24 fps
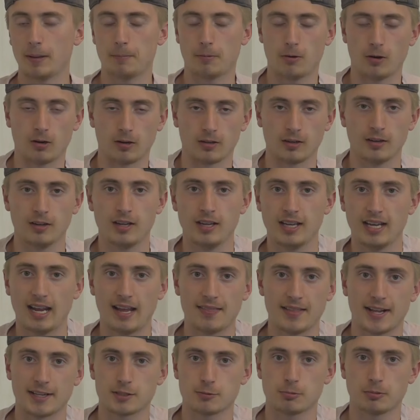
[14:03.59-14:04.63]
Park, and
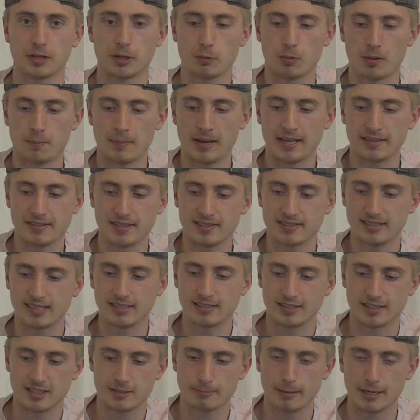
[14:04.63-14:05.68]
that's really what made this
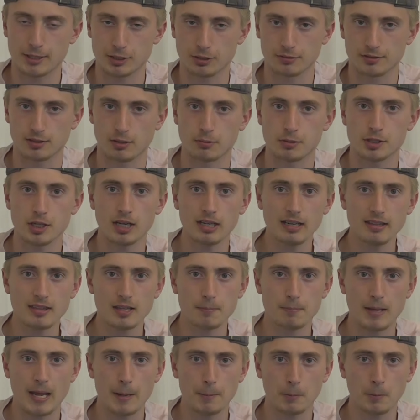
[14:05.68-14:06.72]
season special. So Jonathan
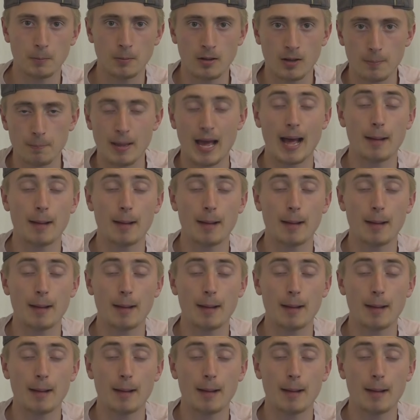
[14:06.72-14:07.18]
Papelbon,